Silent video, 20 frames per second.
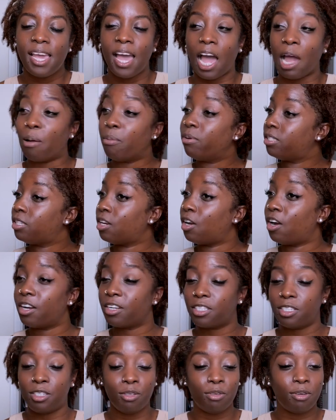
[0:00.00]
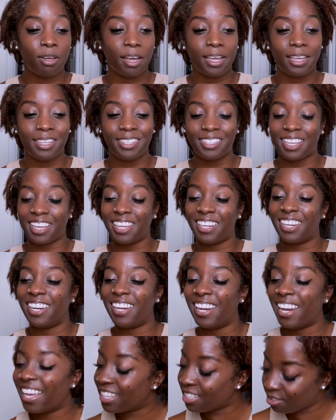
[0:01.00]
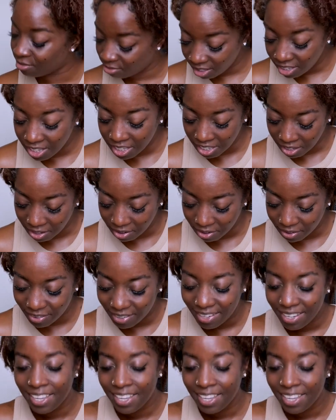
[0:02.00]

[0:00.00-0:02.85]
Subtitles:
I will talk to you guys in the next video.